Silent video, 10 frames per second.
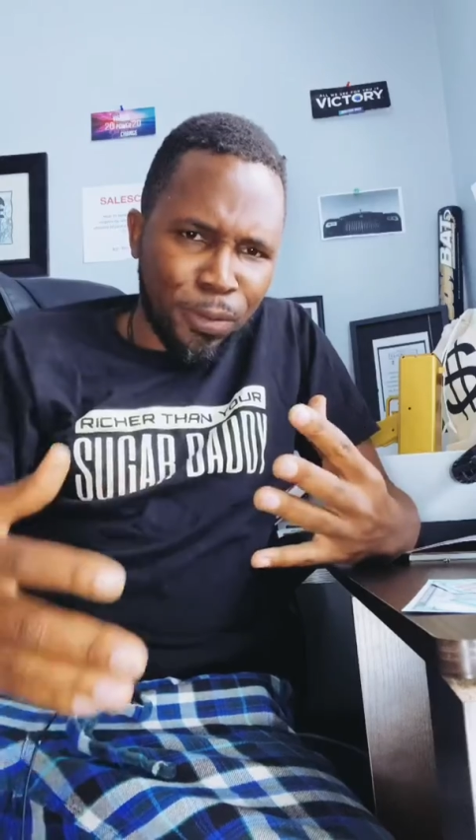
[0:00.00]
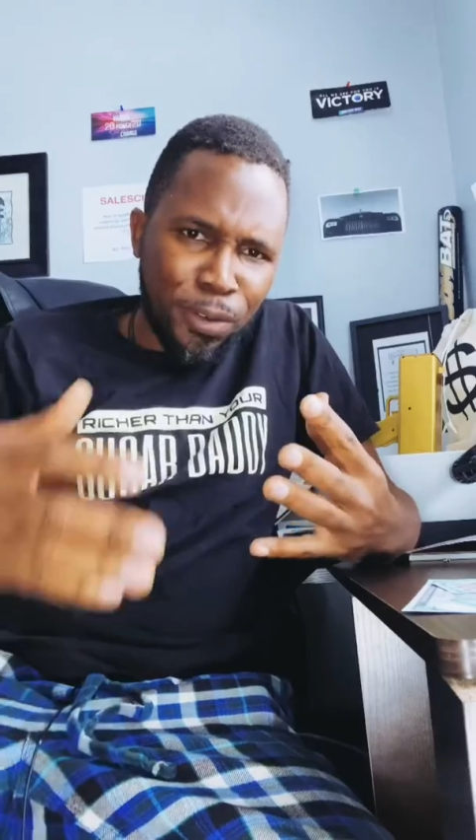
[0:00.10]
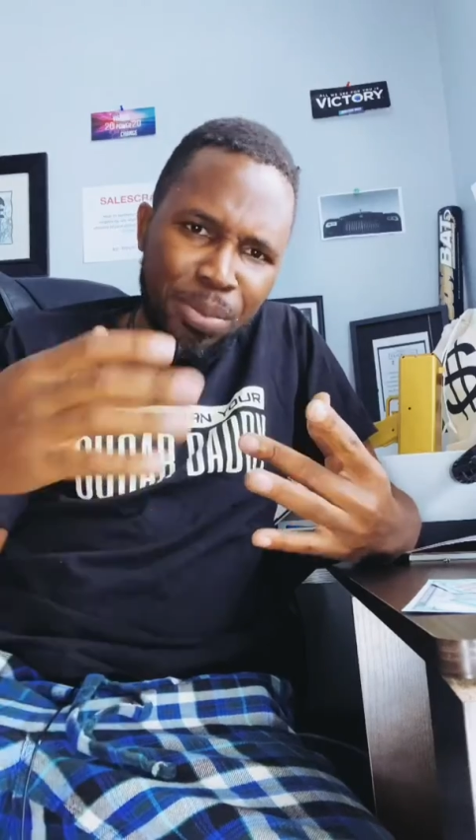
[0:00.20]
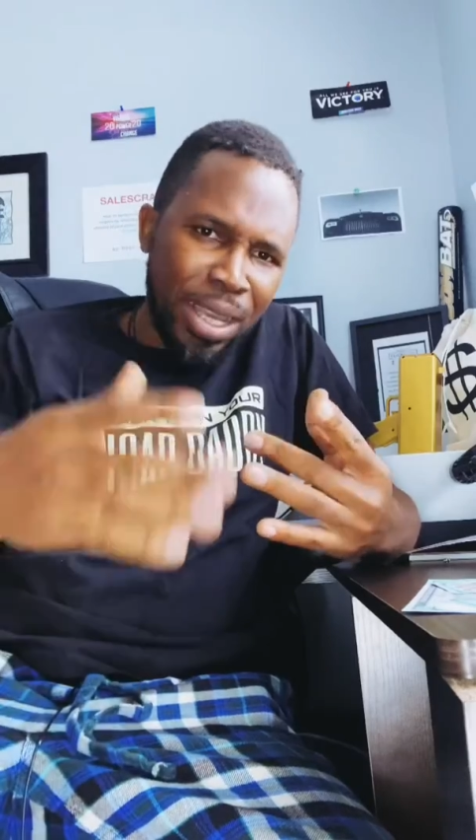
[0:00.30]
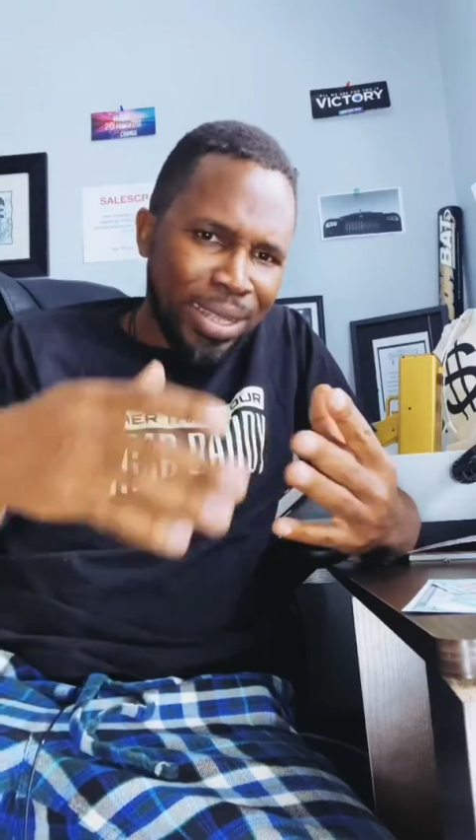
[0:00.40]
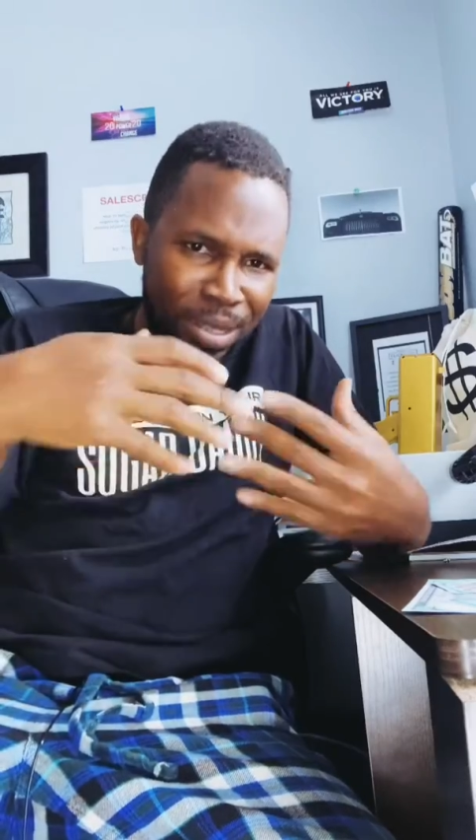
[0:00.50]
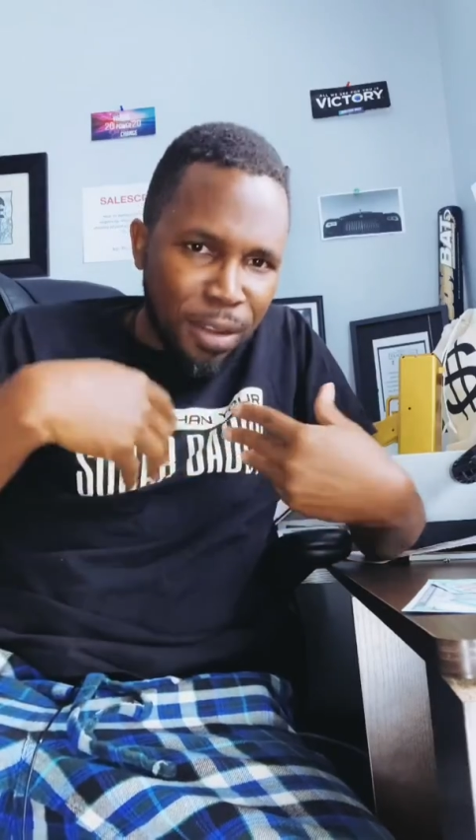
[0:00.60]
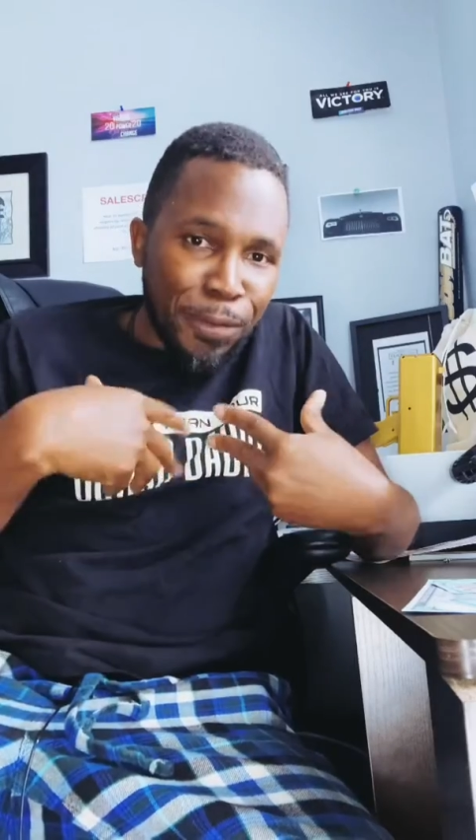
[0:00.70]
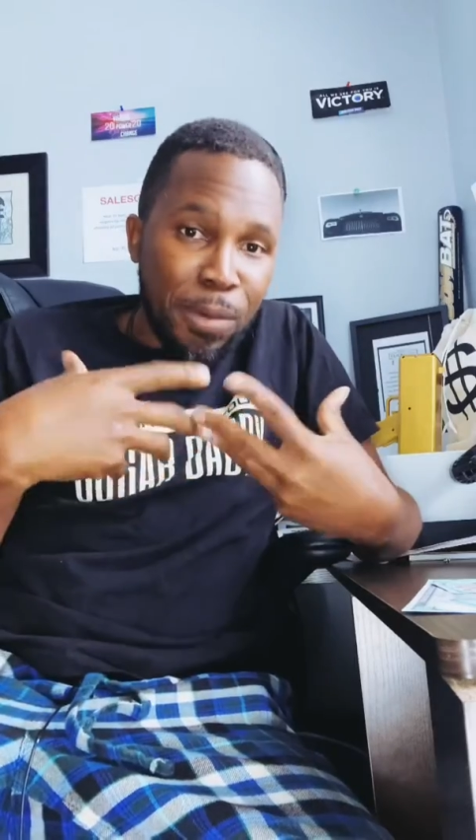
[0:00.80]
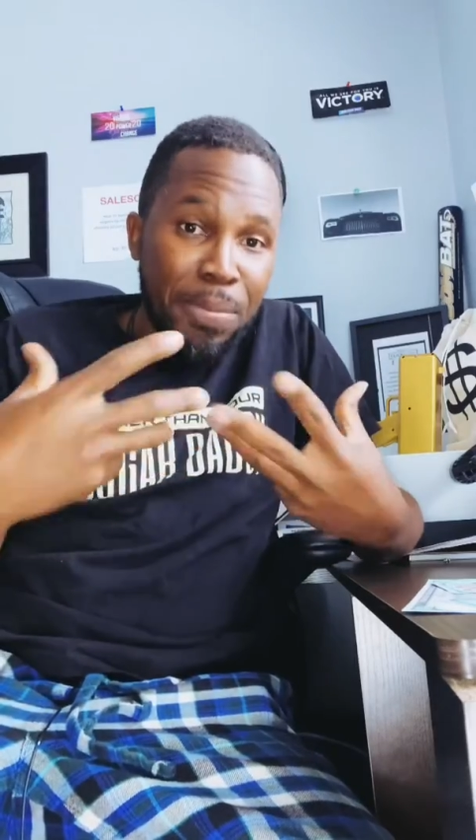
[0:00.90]
From, it's not
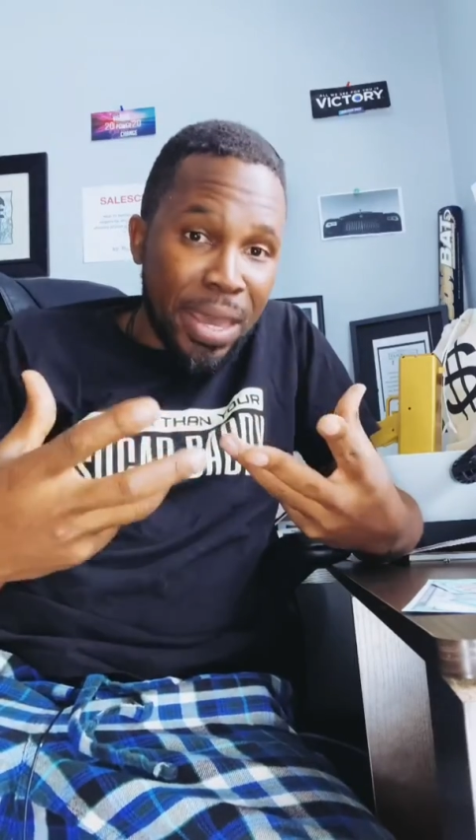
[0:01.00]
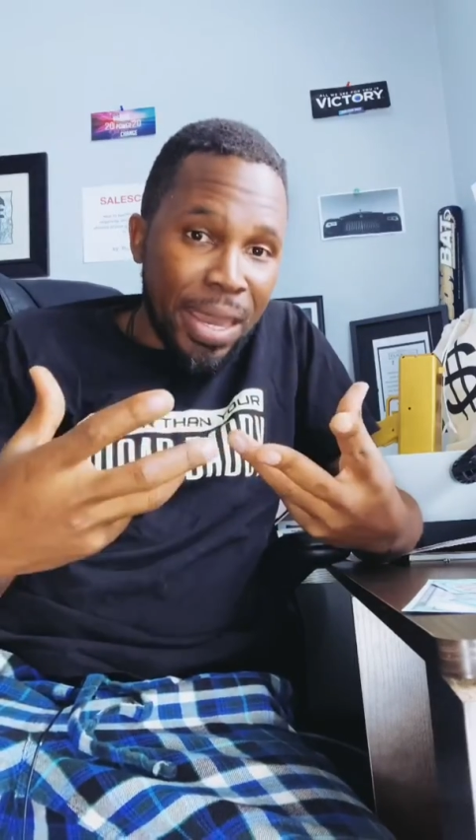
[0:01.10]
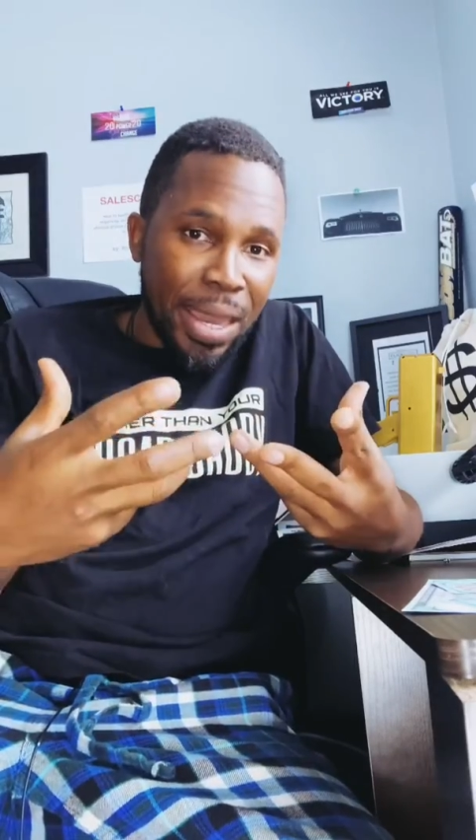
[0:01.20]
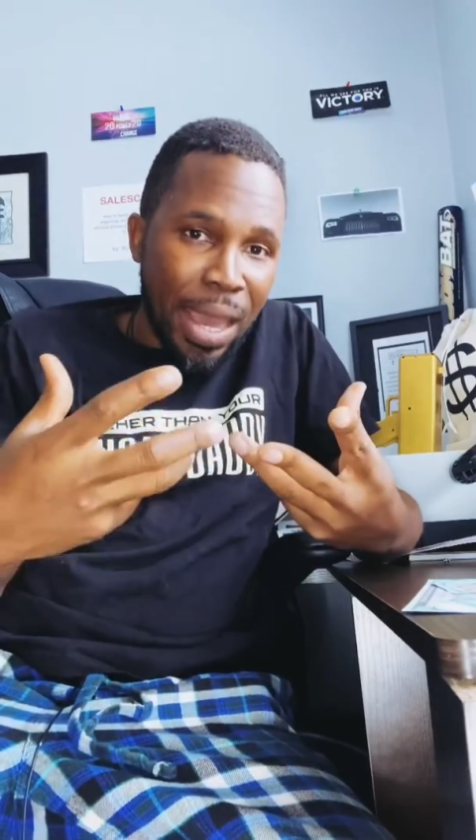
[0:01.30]
for me.